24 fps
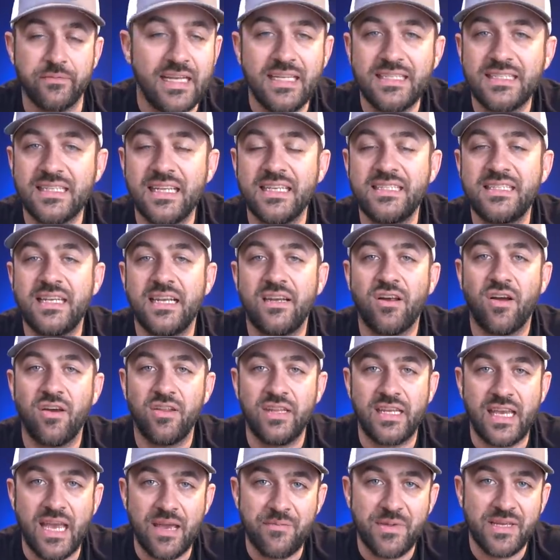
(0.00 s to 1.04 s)
It is listed
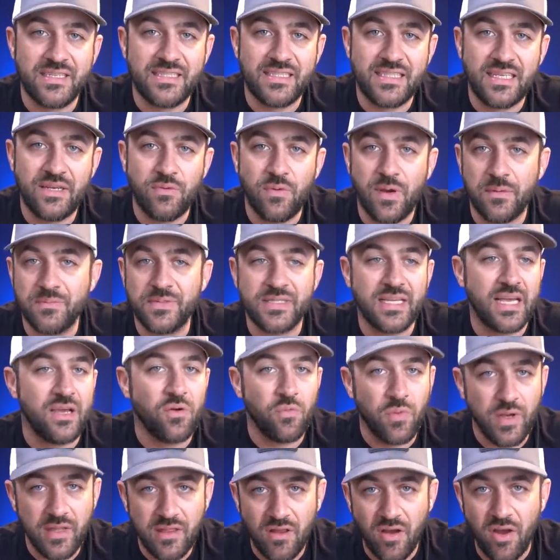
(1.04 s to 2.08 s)
on the MST
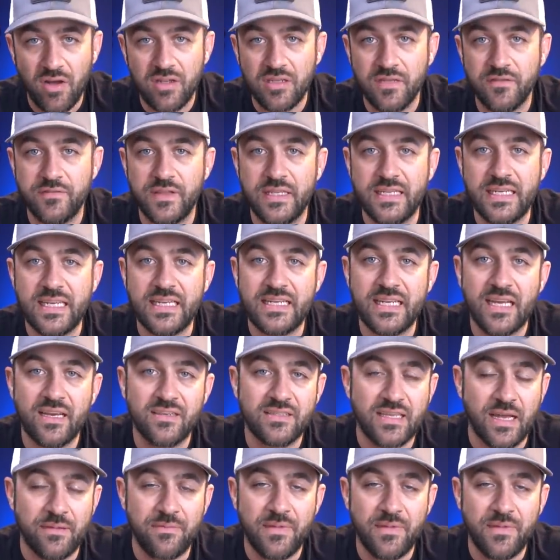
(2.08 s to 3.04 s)
website with all of the details.